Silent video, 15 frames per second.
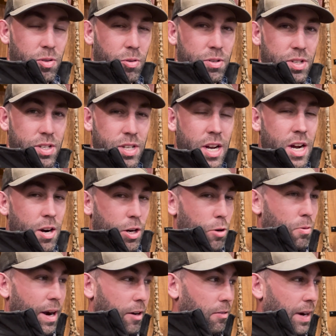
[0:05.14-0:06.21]
horses,
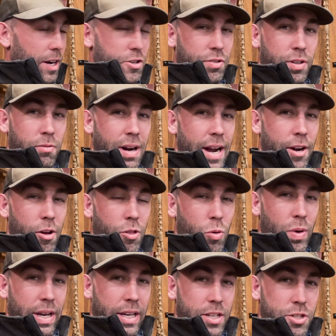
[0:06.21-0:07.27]
you recreationally ride on the
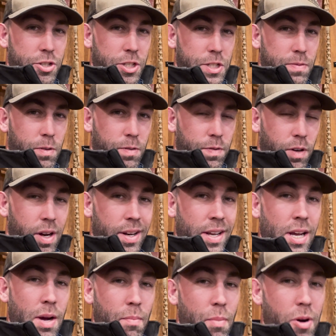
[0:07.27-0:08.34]
weekends just for fun.
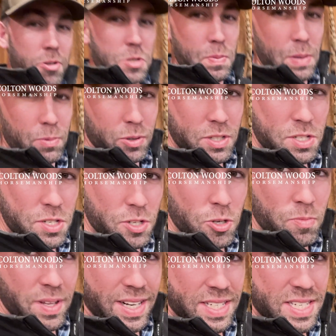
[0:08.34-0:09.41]
Most people
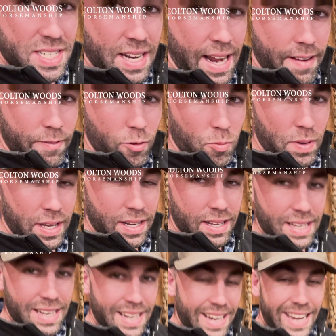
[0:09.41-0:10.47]
assume that a snaffle bit
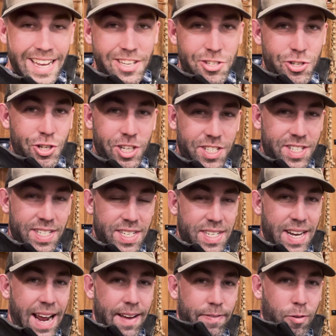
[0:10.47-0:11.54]
is just a
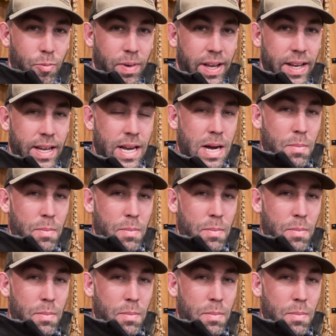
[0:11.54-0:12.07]
snaffle bit.